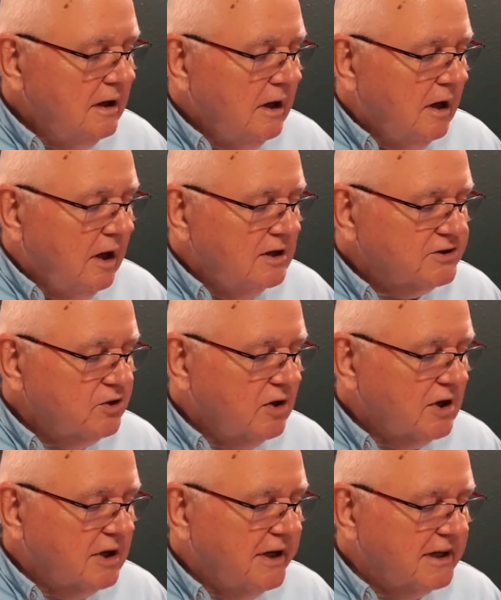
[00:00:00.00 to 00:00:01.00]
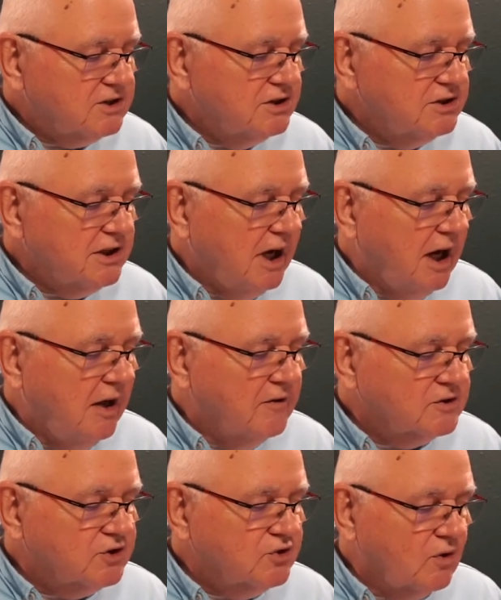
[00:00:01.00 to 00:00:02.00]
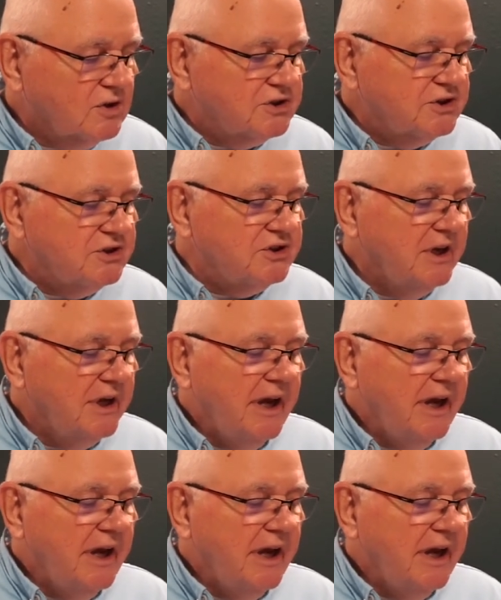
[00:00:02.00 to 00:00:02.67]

Also, connections to other sources